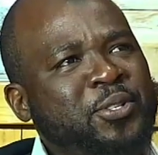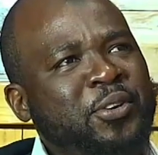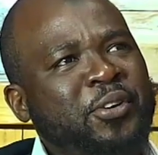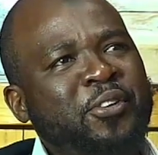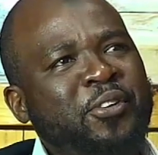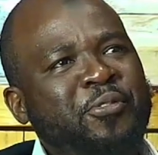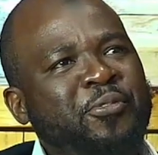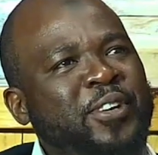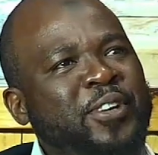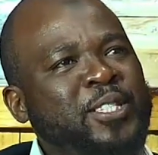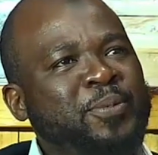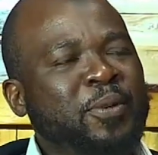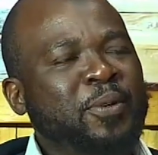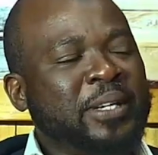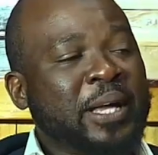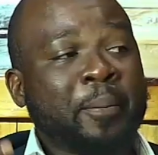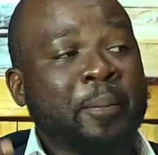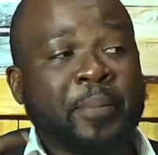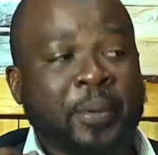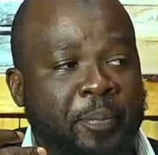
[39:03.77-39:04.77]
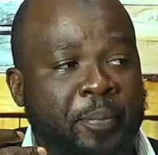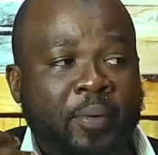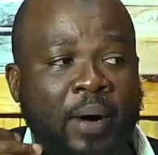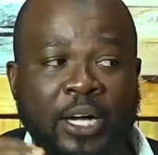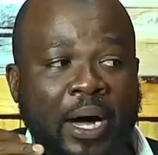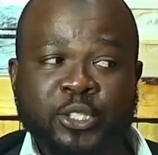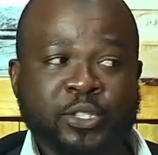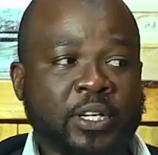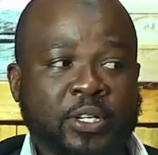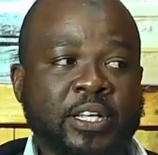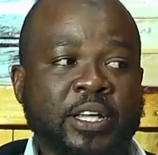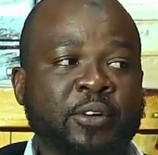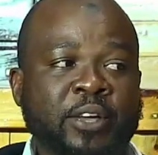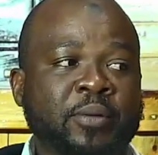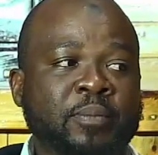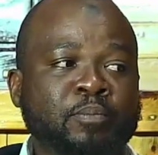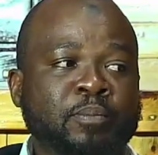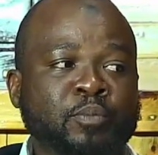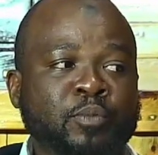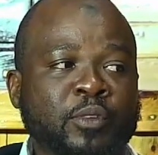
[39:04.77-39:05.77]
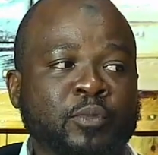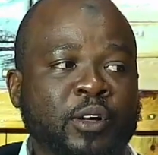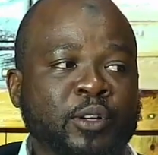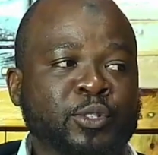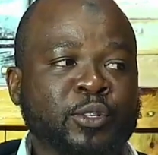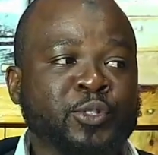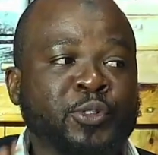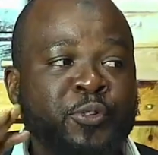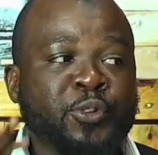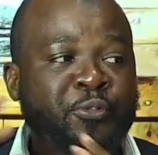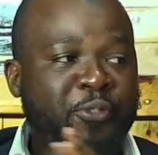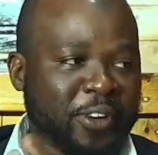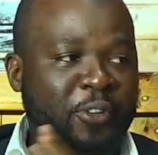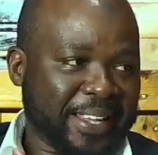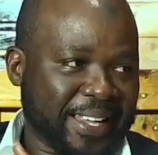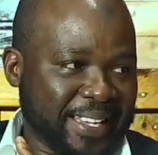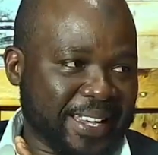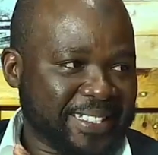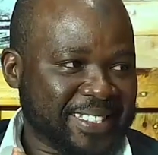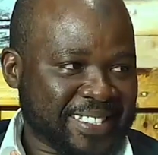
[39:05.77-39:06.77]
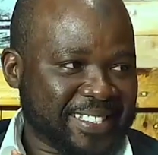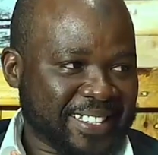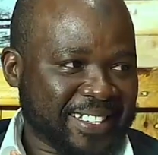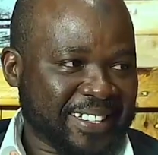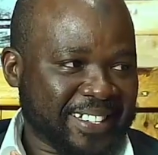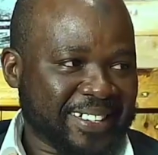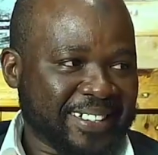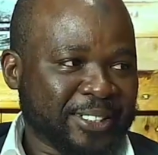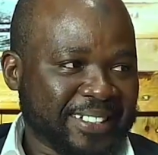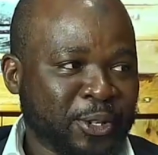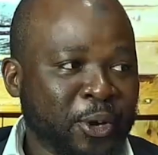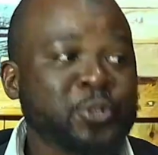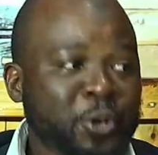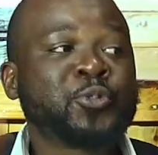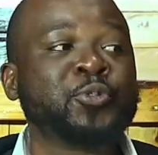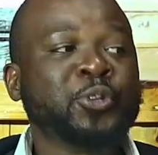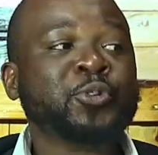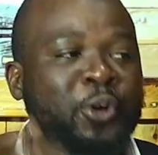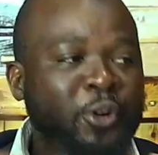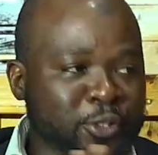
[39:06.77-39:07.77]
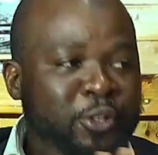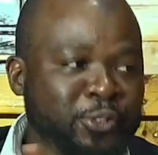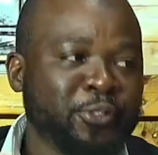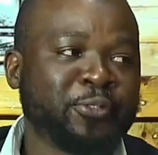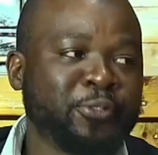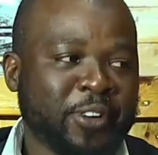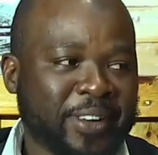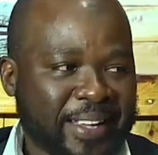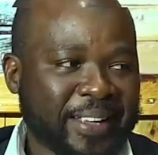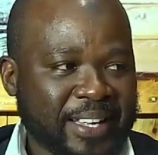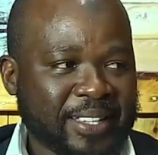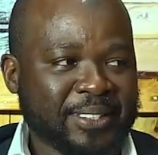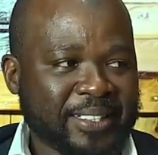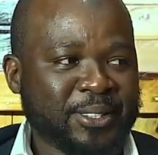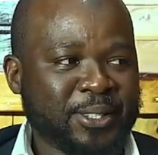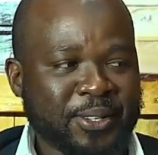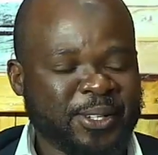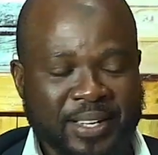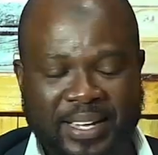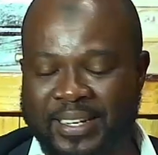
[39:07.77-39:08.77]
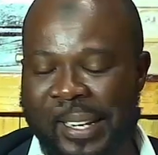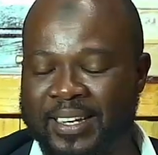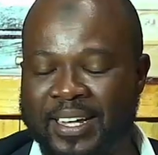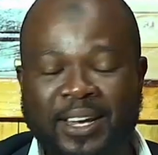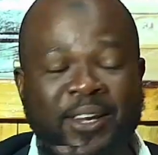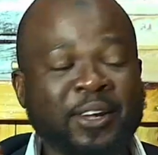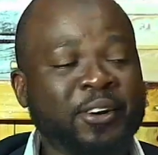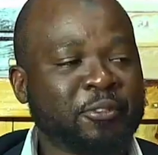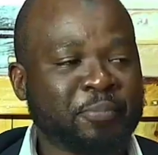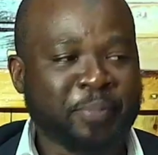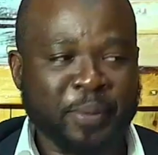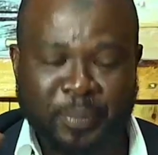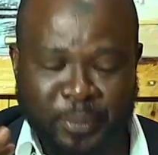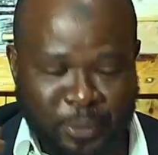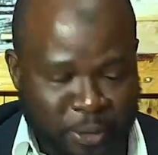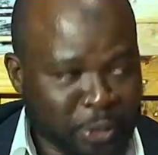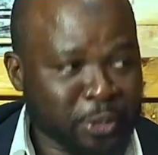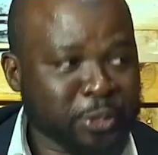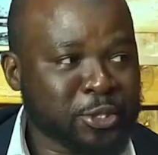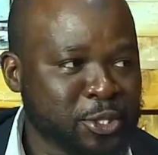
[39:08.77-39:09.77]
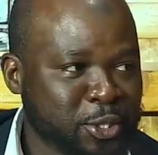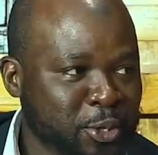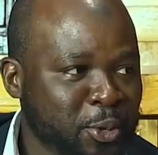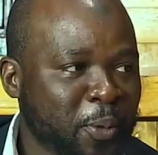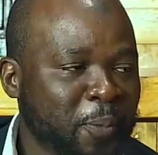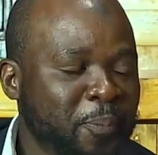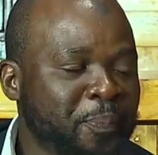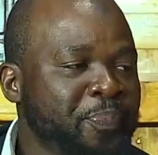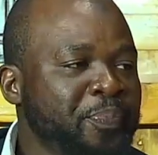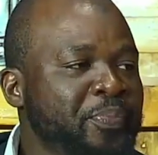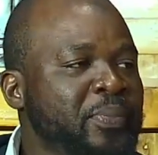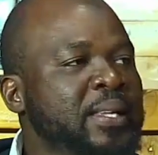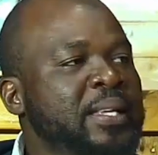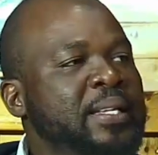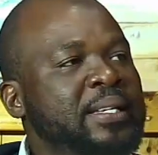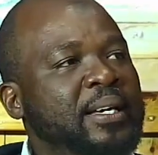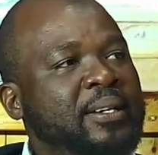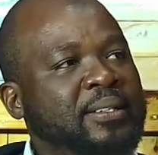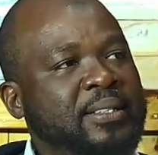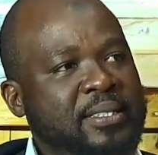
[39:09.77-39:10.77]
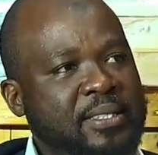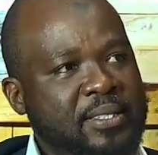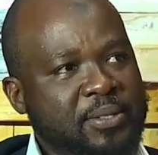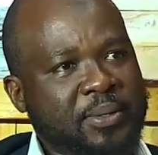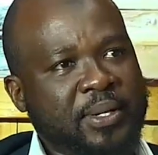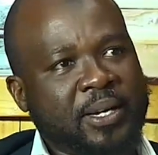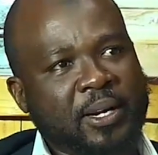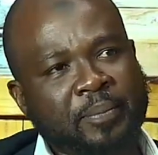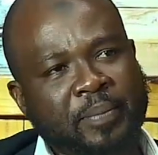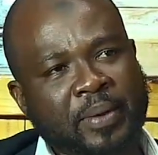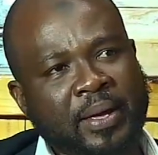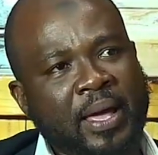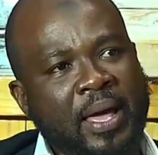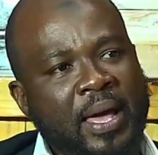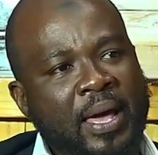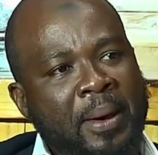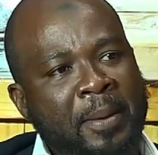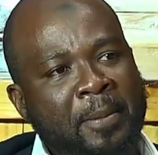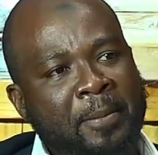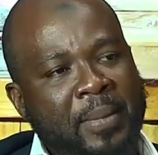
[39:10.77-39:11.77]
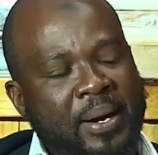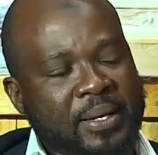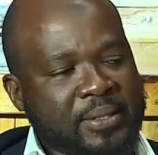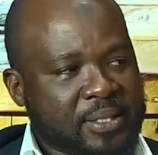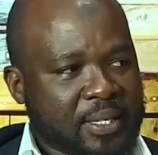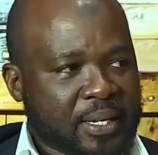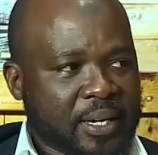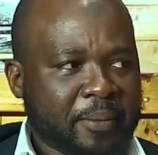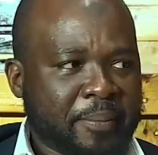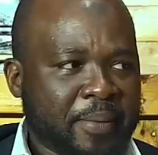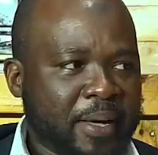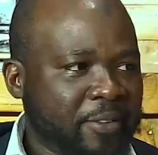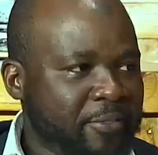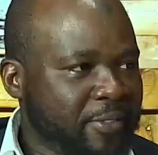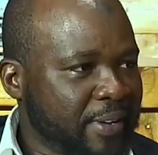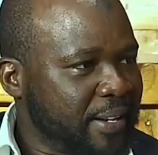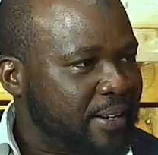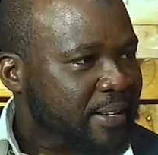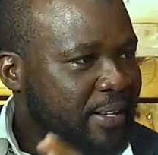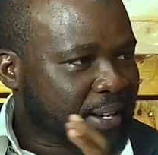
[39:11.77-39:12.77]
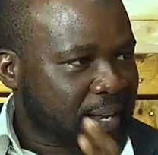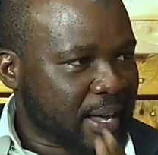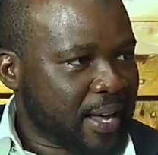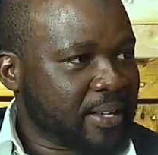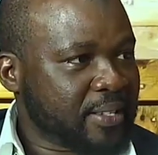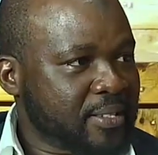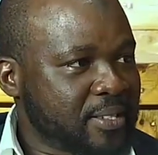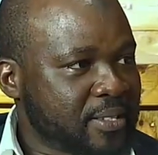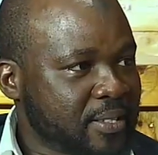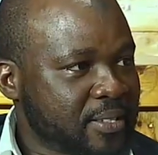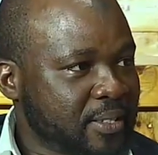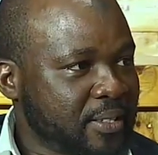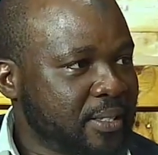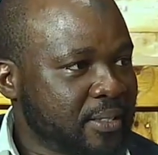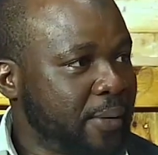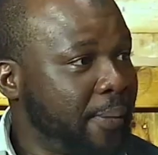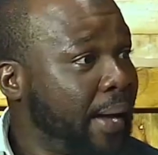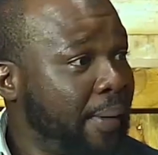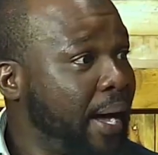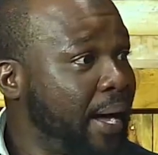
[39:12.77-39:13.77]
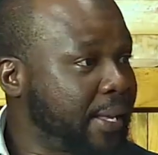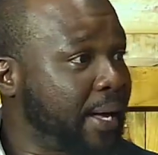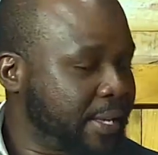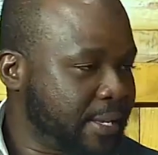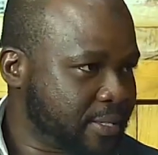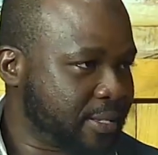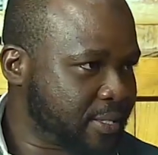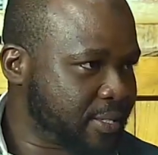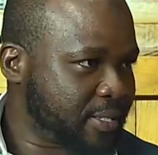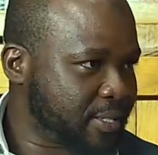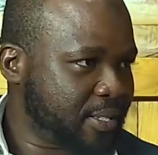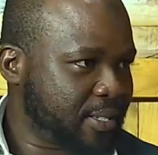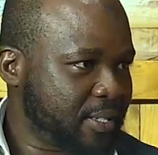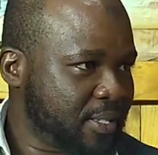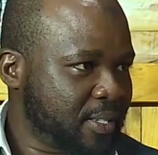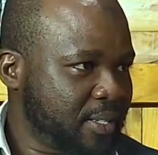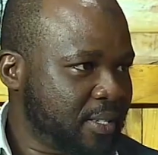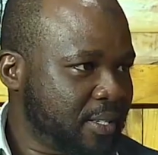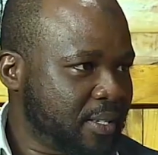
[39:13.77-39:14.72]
the story of Facebook that people actually do forget. Those who know do forget, and a lot of people don't know. Now, this is what happened. Mark Zuckerberg and the likes, they were hackers.